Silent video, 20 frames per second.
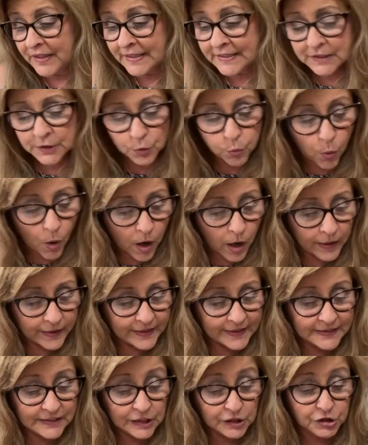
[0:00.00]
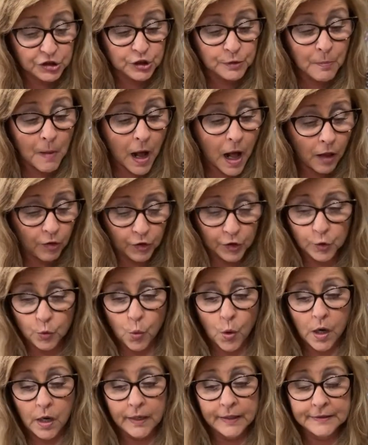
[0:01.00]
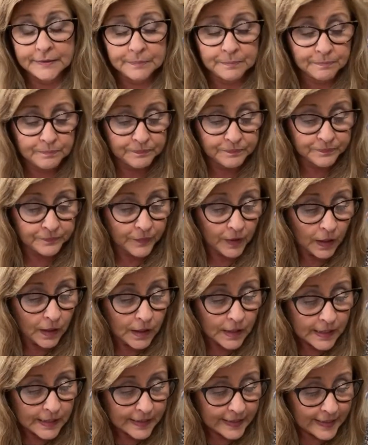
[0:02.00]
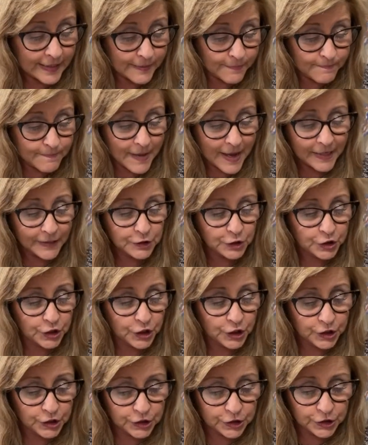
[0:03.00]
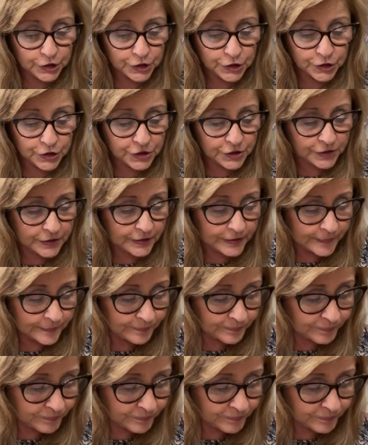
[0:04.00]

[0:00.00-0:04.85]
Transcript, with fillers: this one is a smaller one. It measures